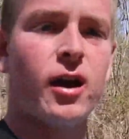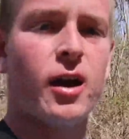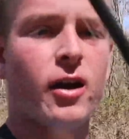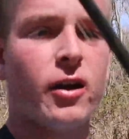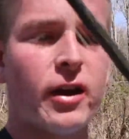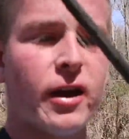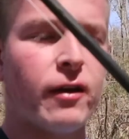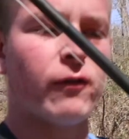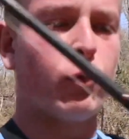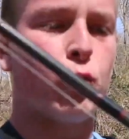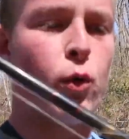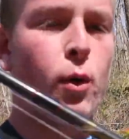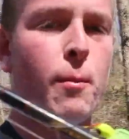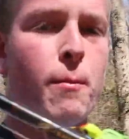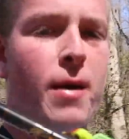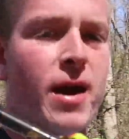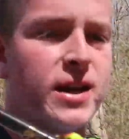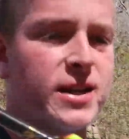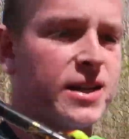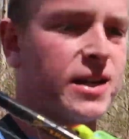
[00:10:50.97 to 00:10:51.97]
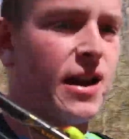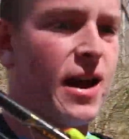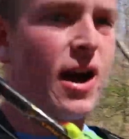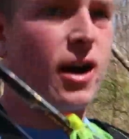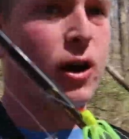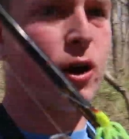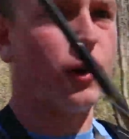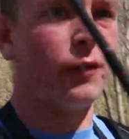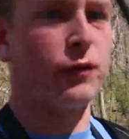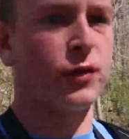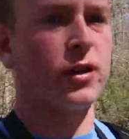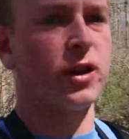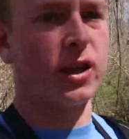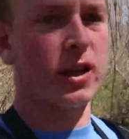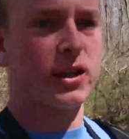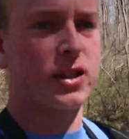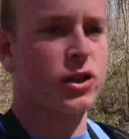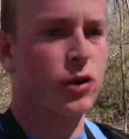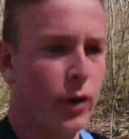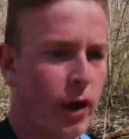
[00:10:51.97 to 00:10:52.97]
only have one bait to knock off the
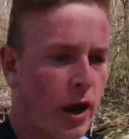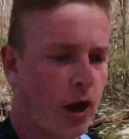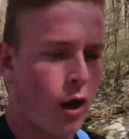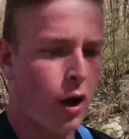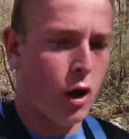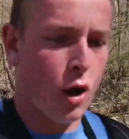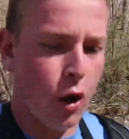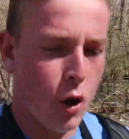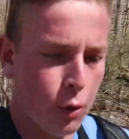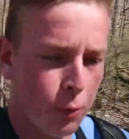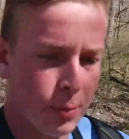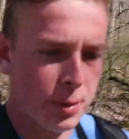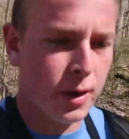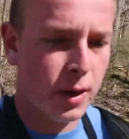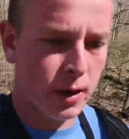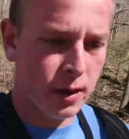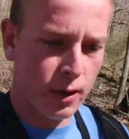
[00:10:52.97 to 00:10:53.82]
list, so I hope